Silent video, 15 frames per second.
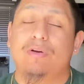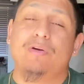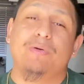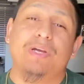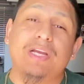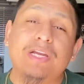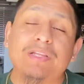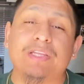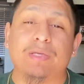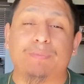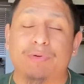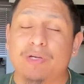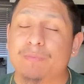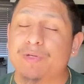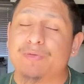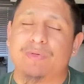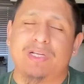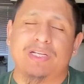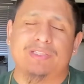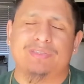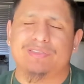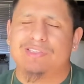or anything pretty much
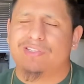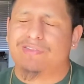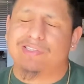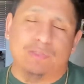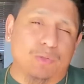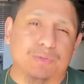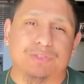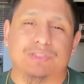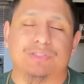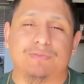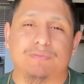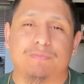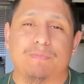related to current culture.